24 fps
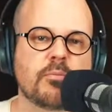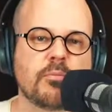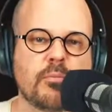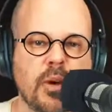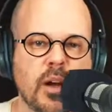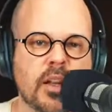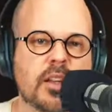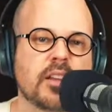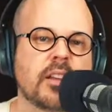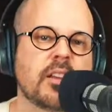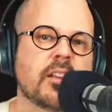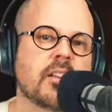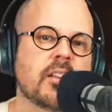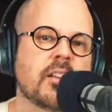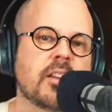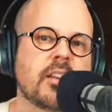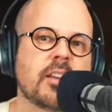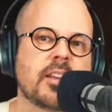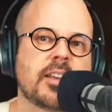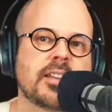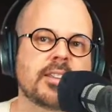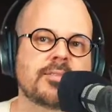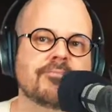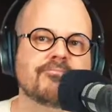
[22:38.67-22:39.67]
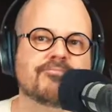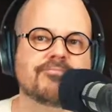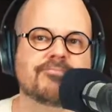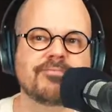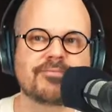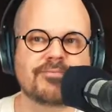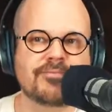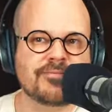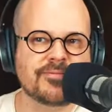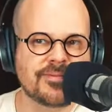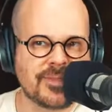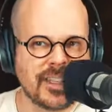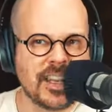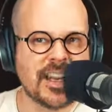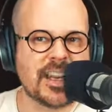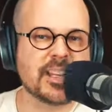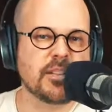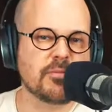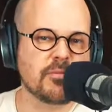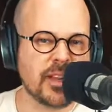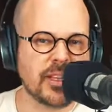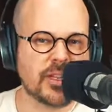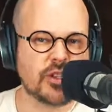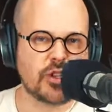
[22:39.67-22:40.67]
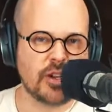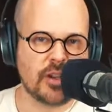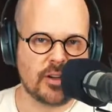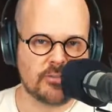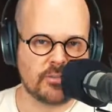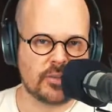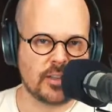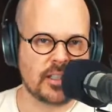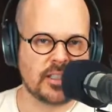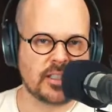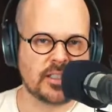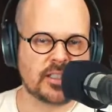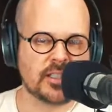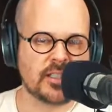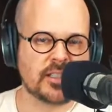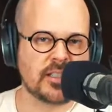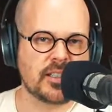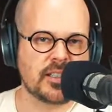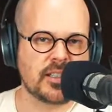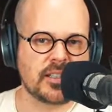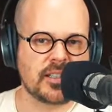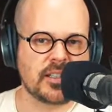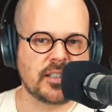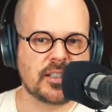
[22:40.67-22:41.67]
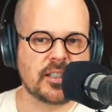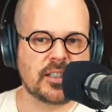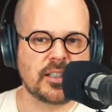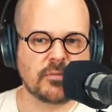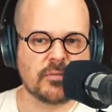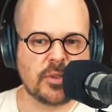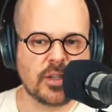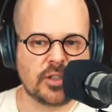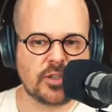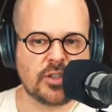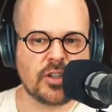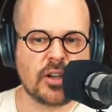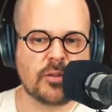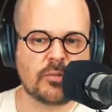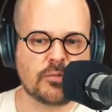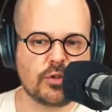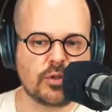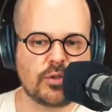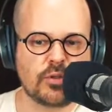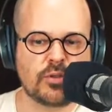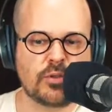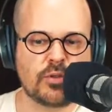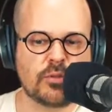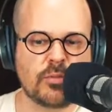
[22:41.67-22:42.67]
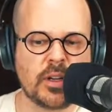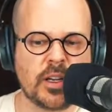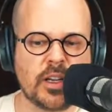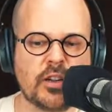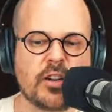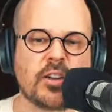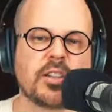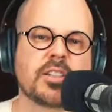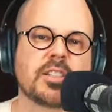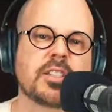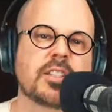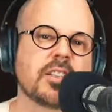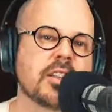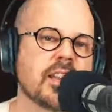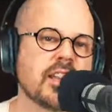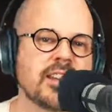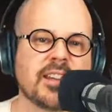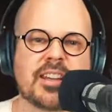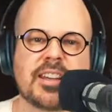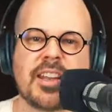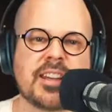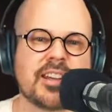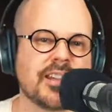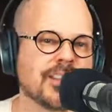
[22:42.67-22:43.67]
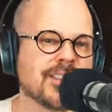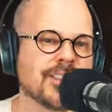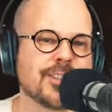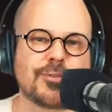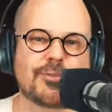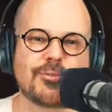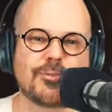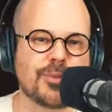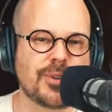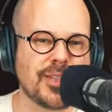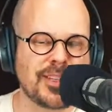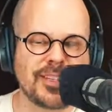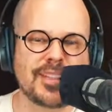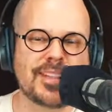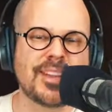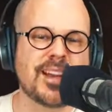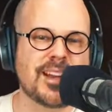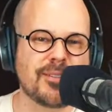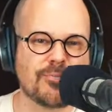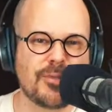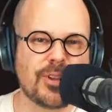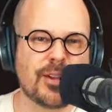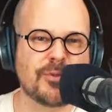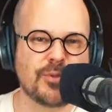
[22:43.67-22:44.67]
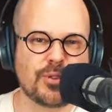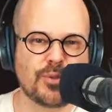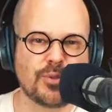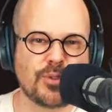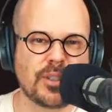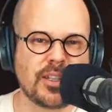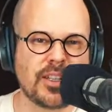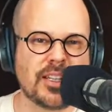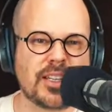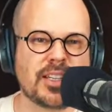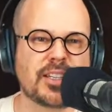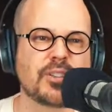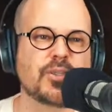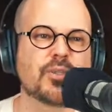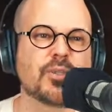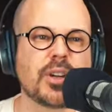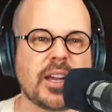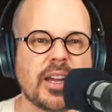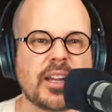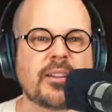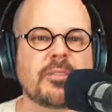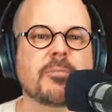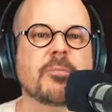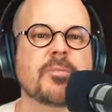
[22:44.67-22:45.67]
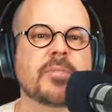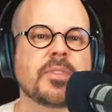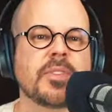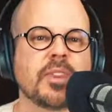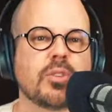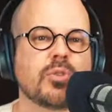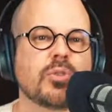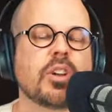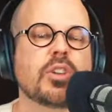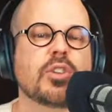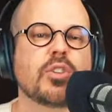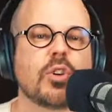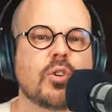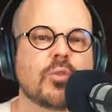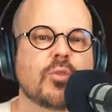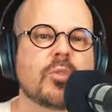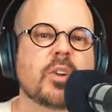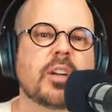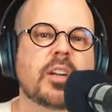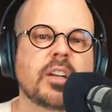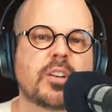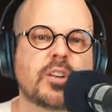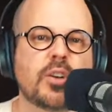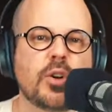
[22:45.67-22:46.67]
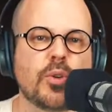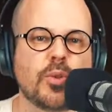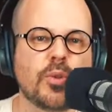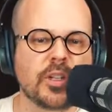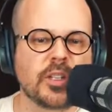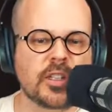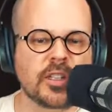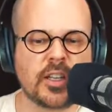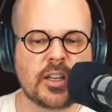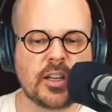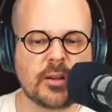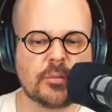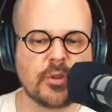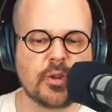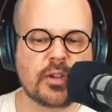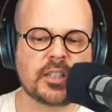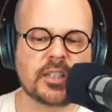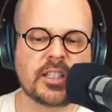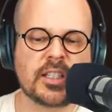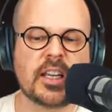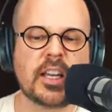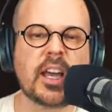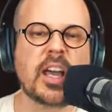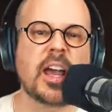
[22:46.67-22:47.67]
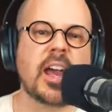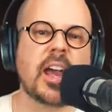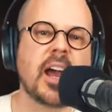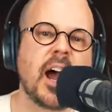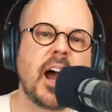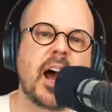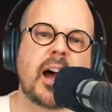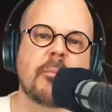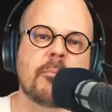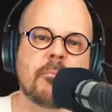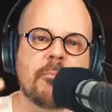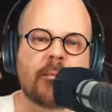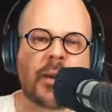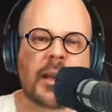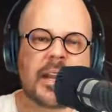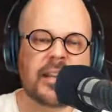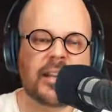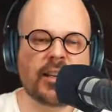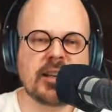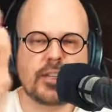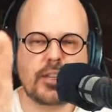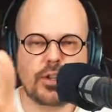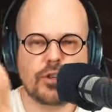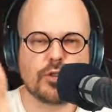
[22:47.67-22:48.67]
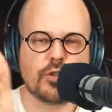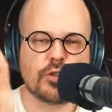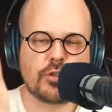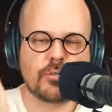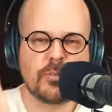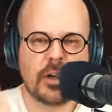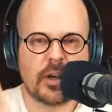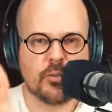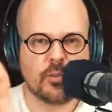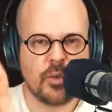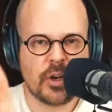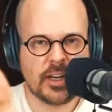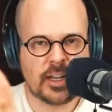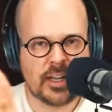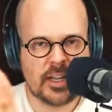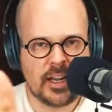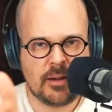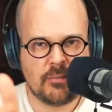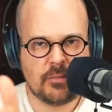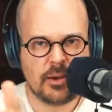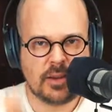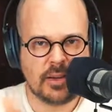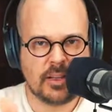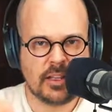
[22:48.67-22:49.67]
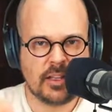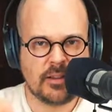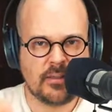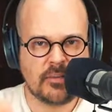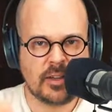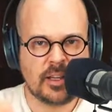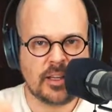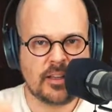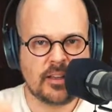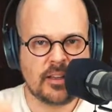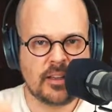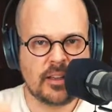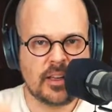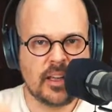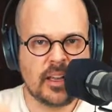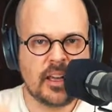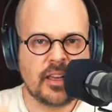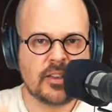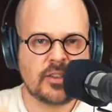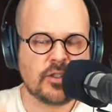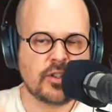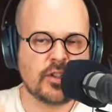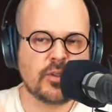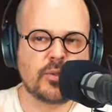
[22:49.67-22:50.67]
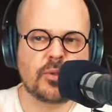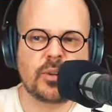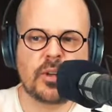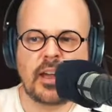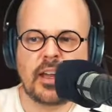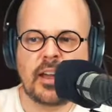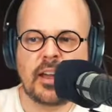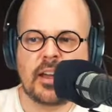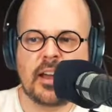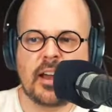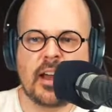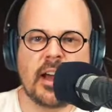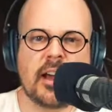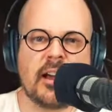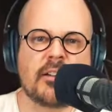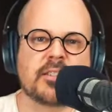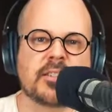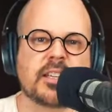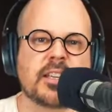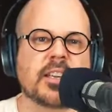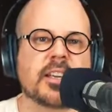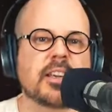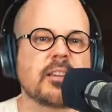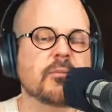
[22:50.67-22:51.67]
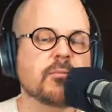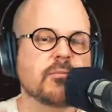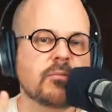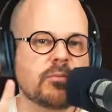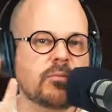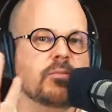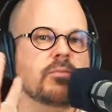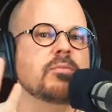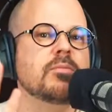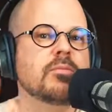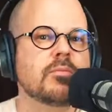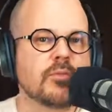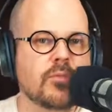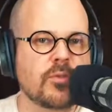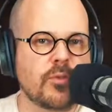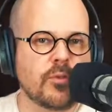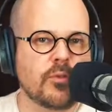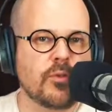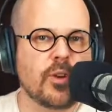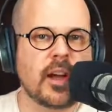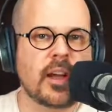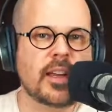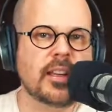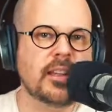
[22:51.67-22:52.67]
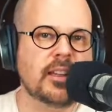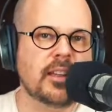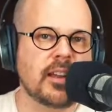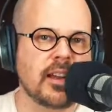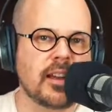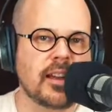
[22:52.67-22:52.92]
But that is my job. This is my job to make content, and that's the reason I'm using this. You can go with a lower setup. You can see I mainly use my one camera here, right? So I would say find